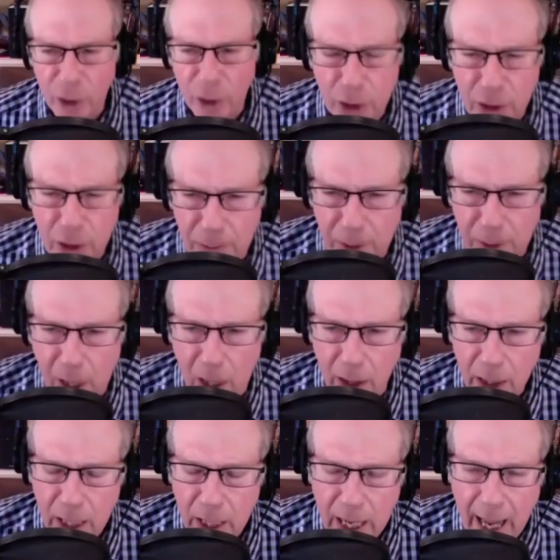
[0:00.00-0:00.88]
the
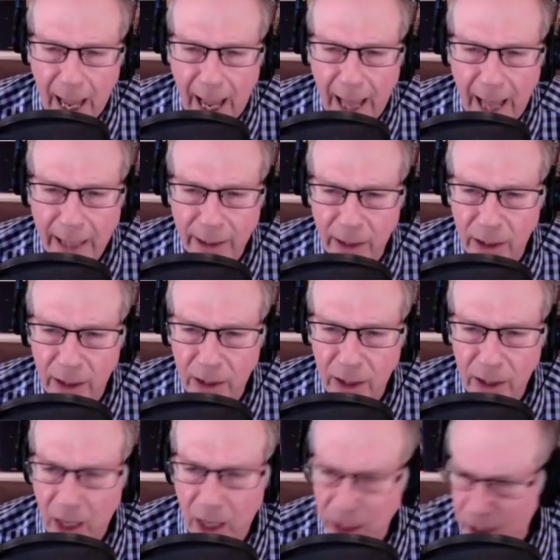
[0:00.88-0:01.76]
part. And
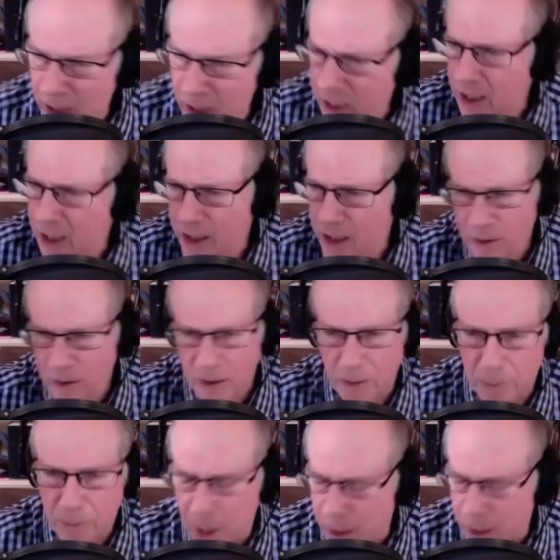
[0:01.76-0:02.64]
you're going to do the
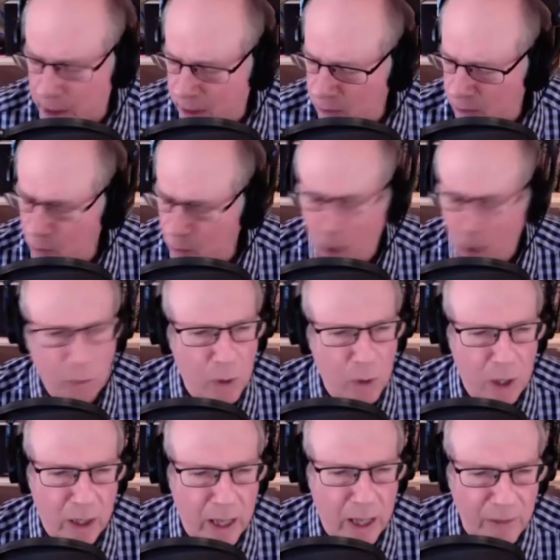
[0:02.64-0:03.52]
part. And what,
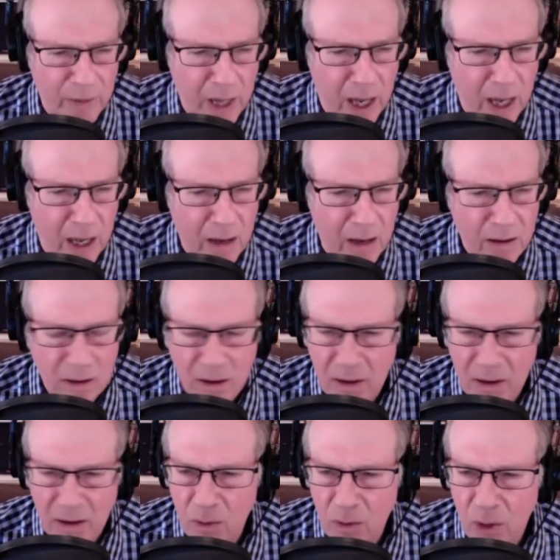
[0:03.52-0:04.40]
we'll give you,
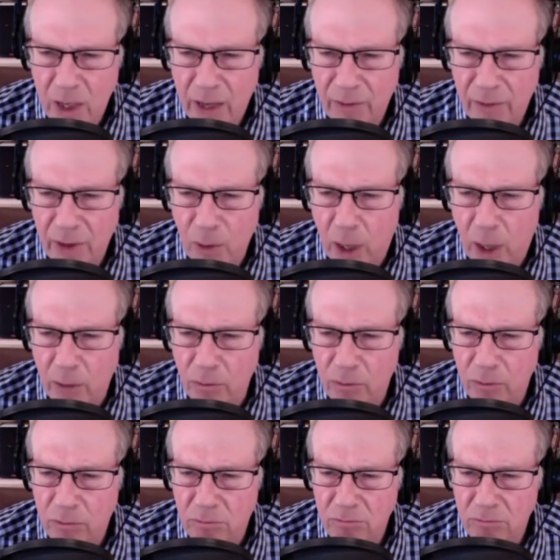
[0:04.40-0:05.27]
we'll give you
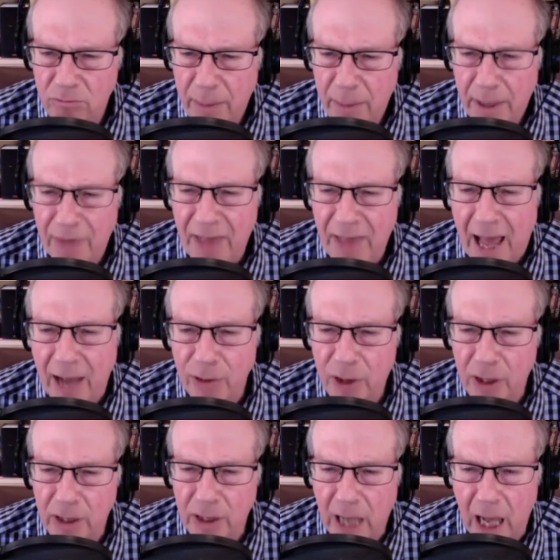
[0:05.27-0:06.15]
what maybe a
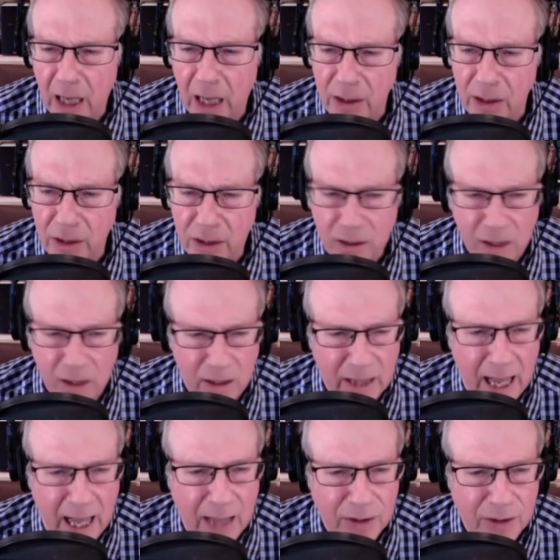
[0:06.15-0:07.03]
thousand dollars a
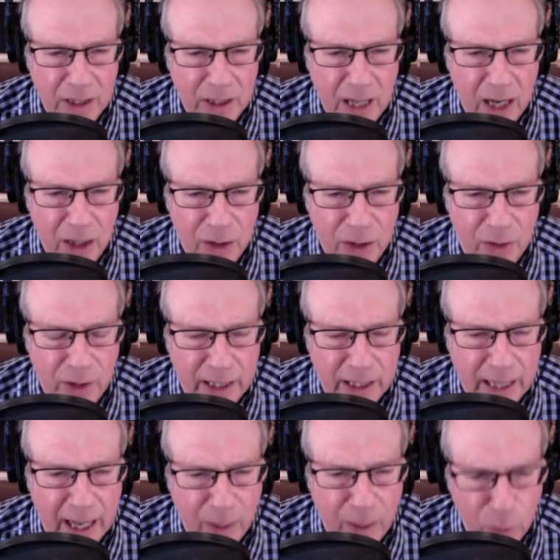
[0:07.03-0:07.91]
thousand dollars for the
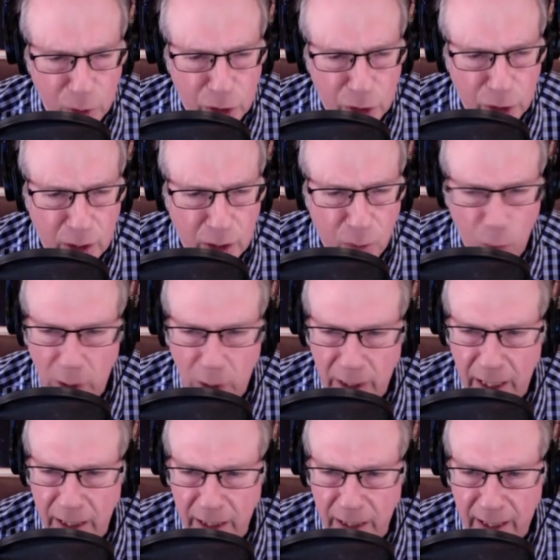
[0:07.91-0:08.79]
day we'll shoot it one
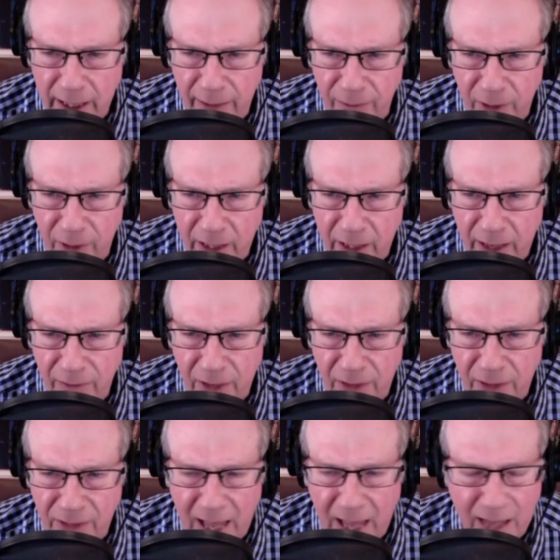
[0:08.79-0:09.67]
day you give it, give you
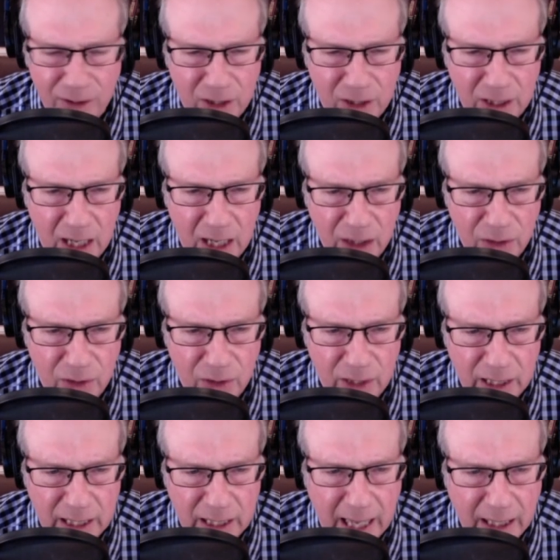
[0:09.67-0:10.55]
a thousand dollars for
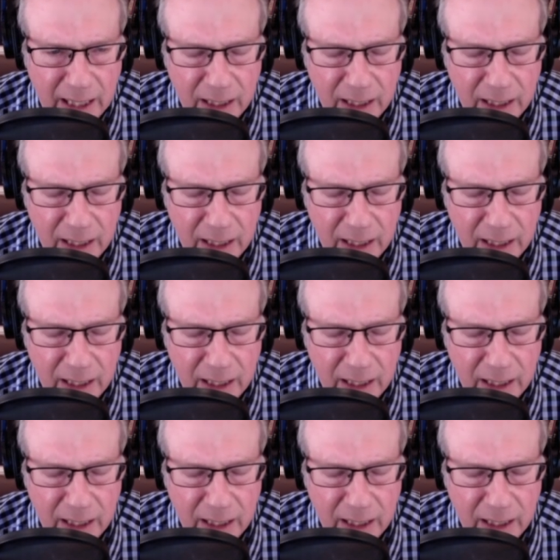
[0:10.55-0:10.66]
the day